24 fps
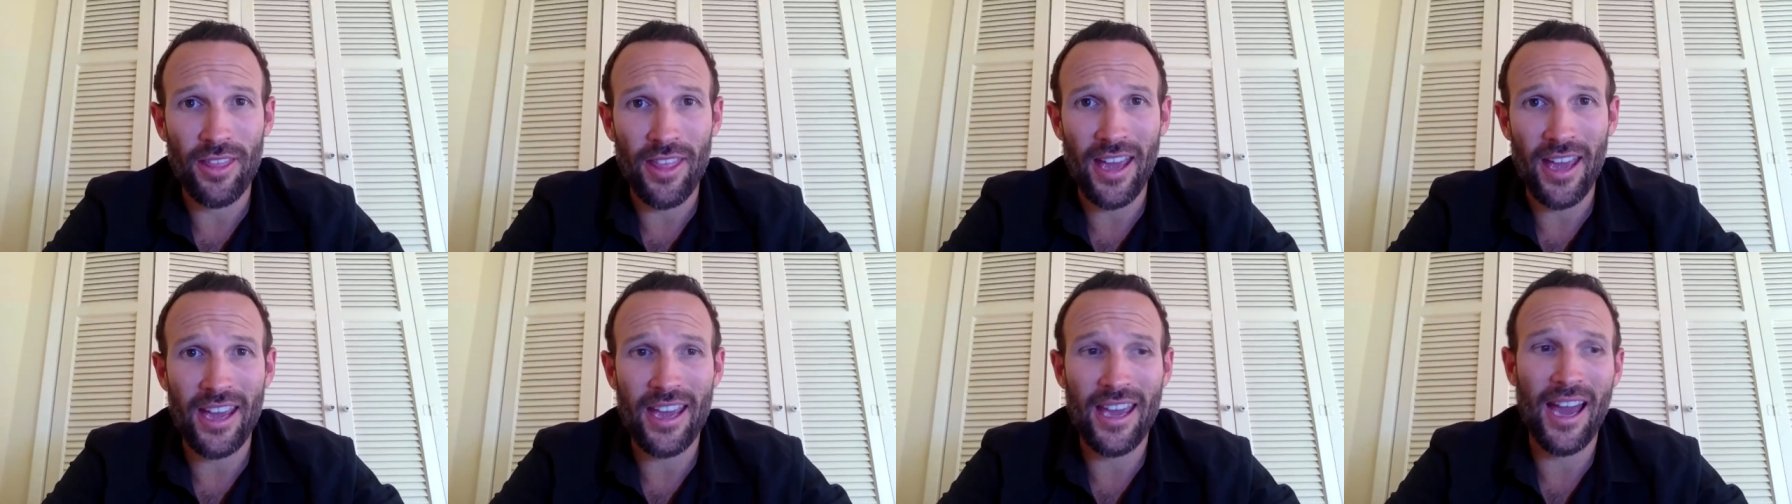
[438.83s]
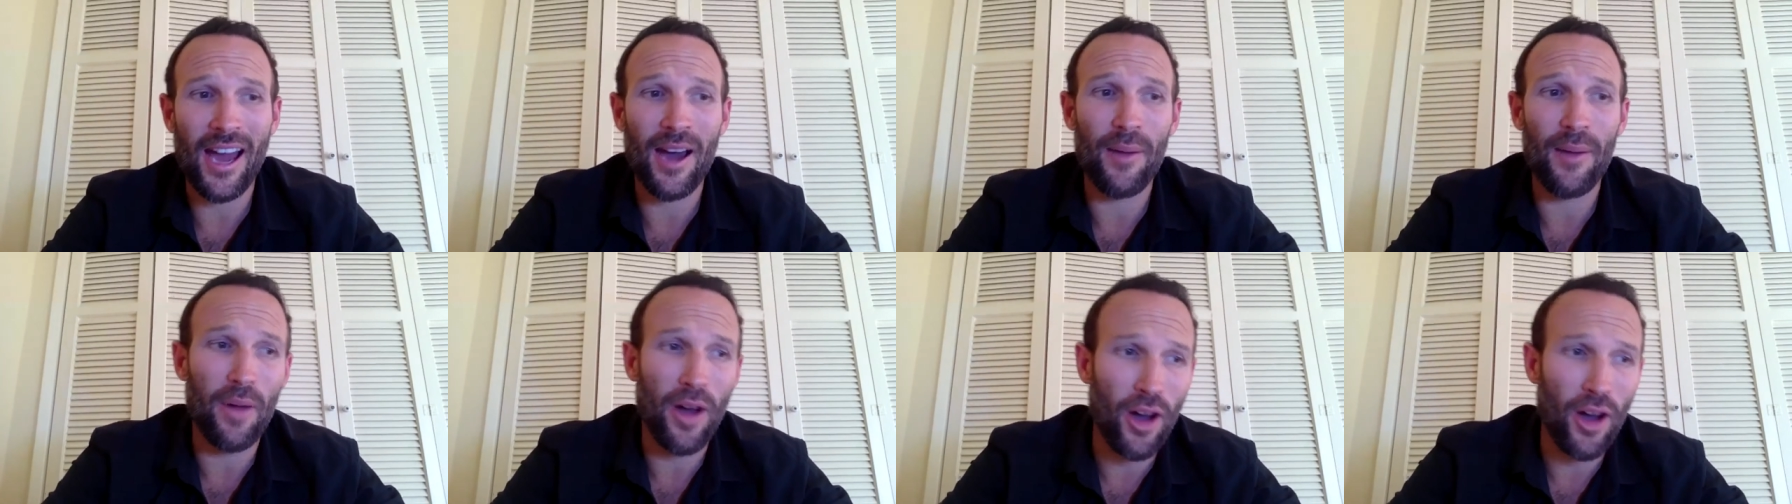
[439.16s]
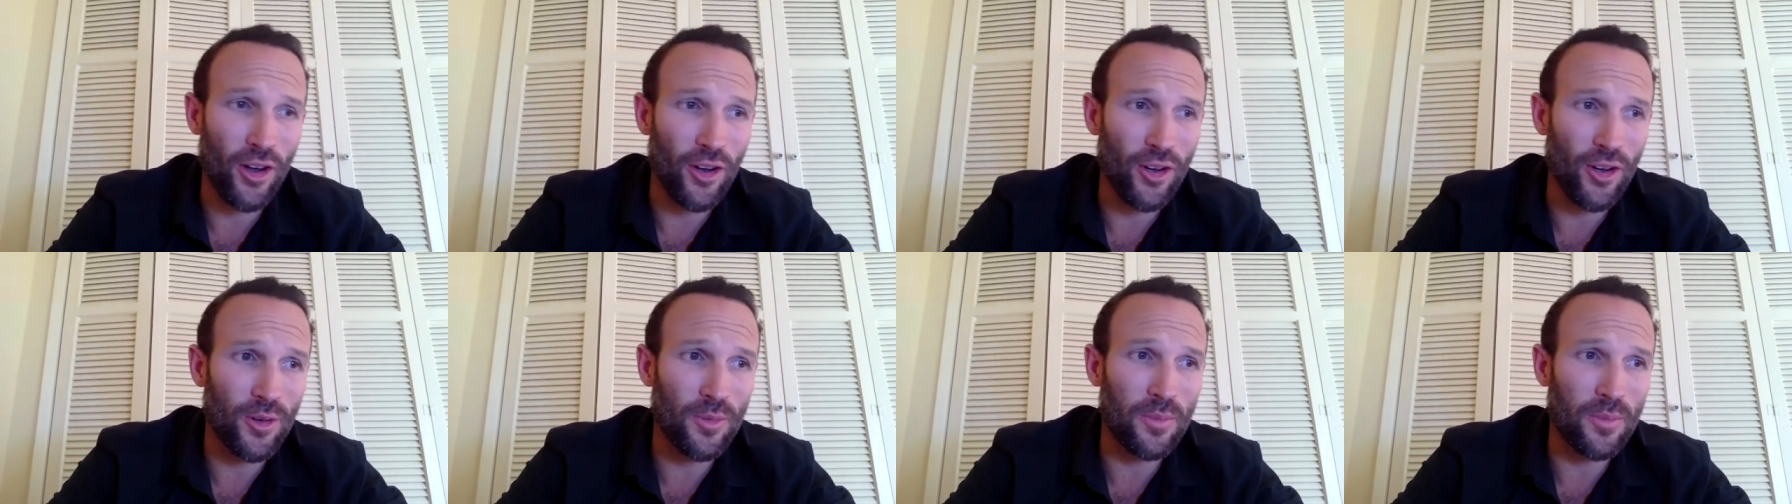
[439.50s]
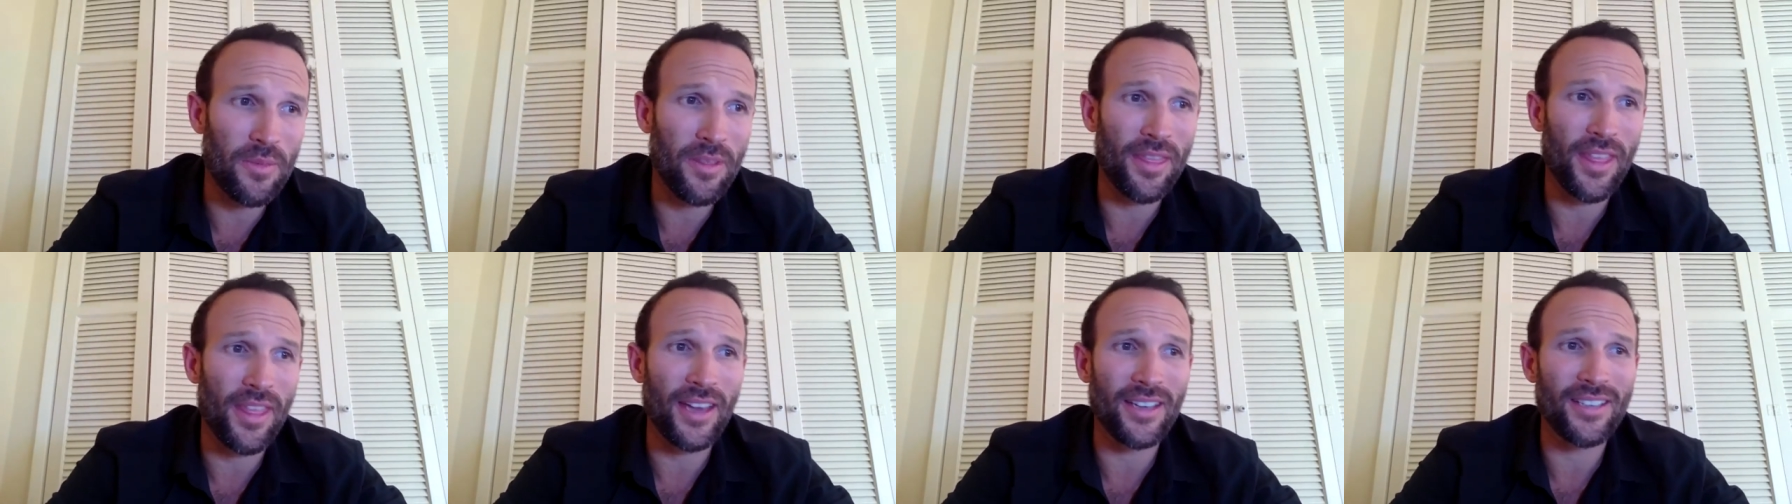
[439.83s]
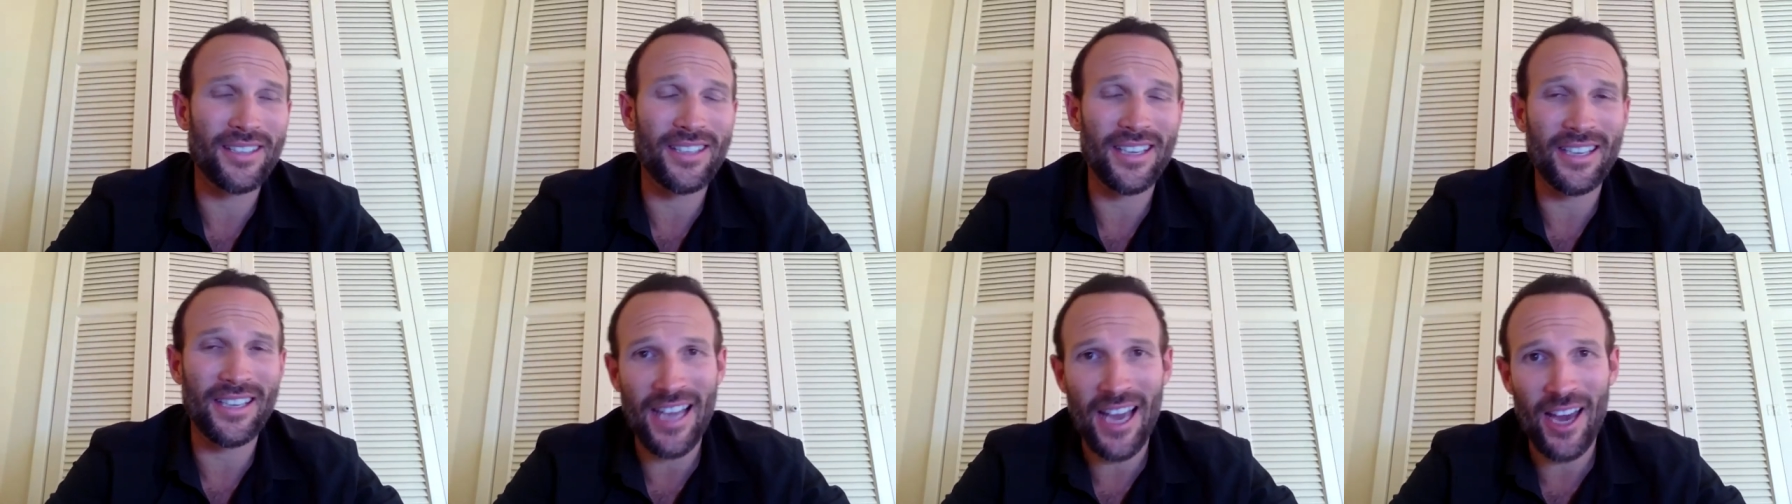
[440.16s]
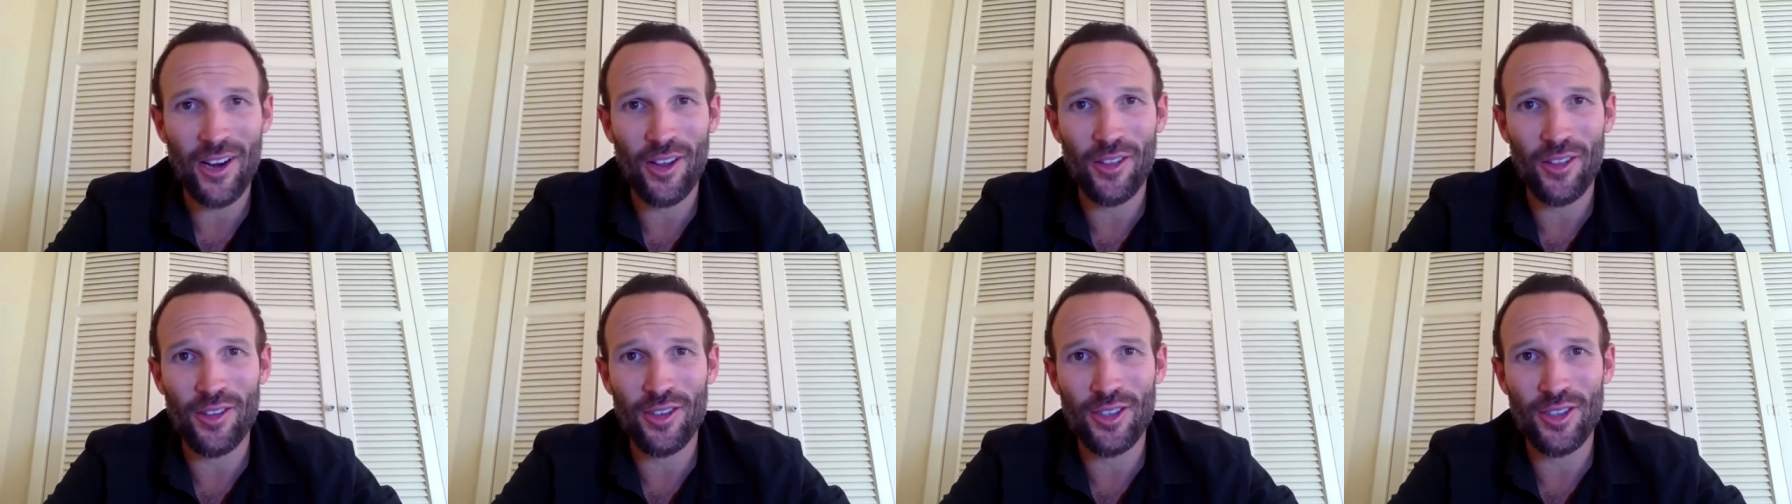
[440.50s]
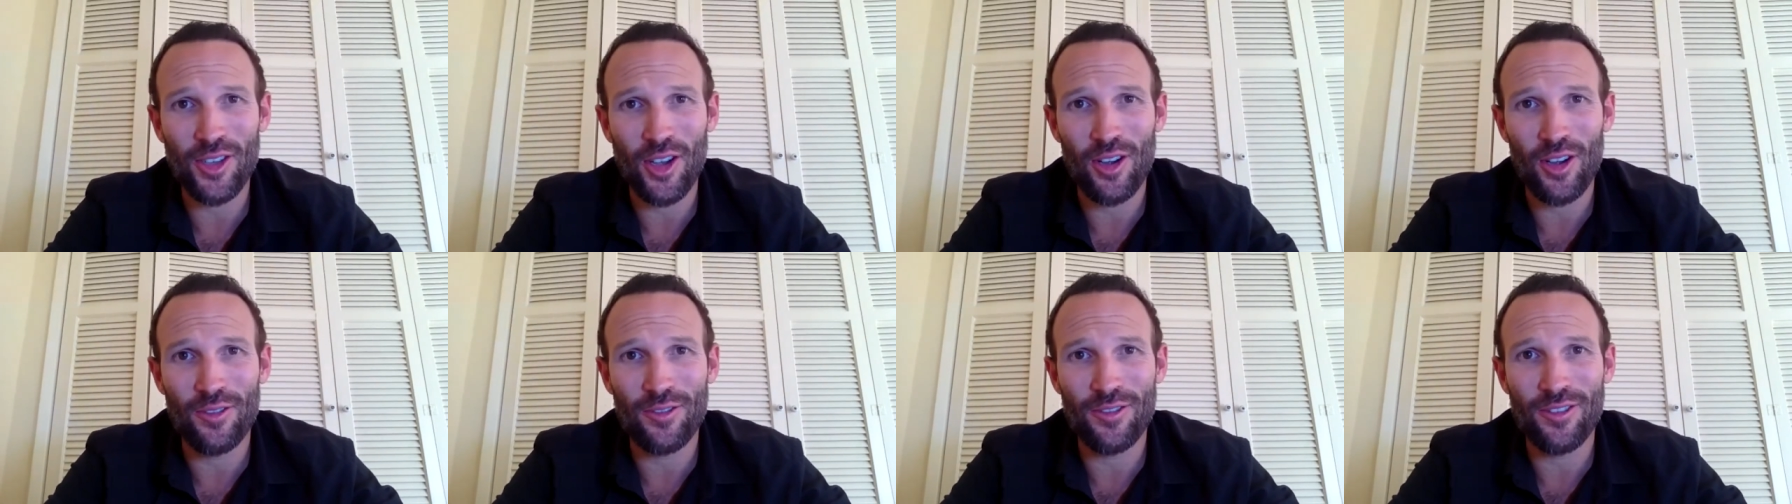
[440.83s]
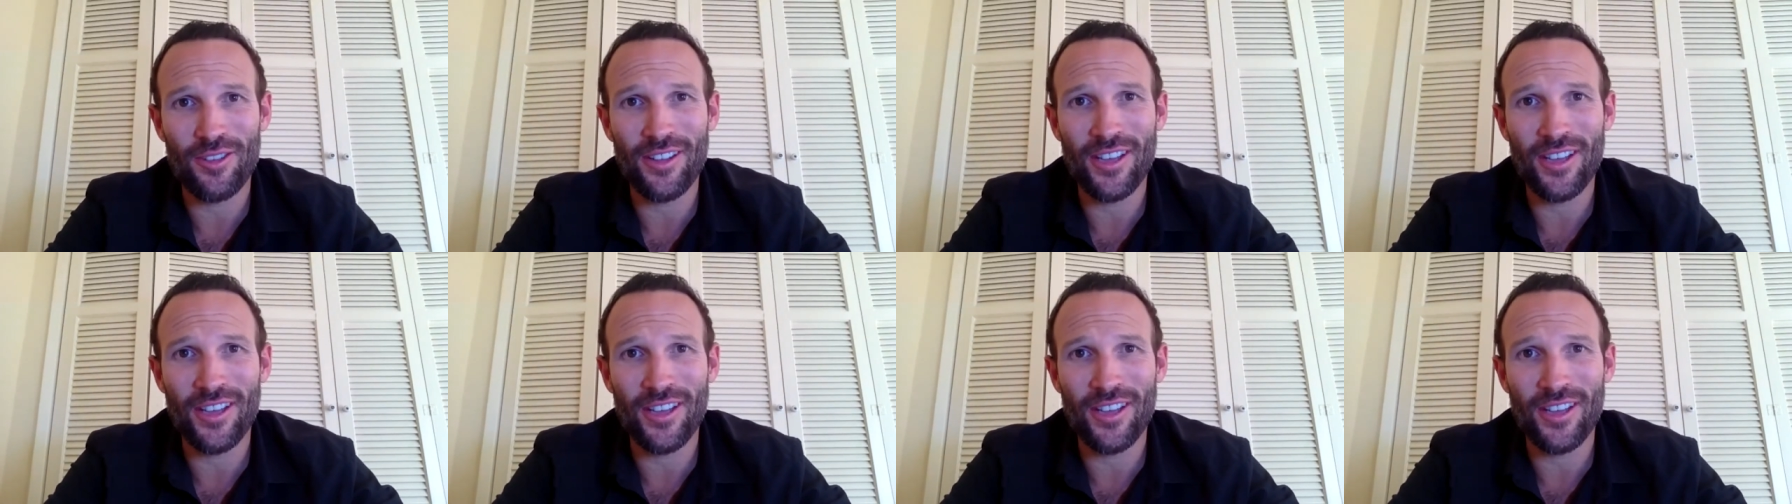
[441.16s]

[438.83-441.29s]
they come home, they sit down on the sofa,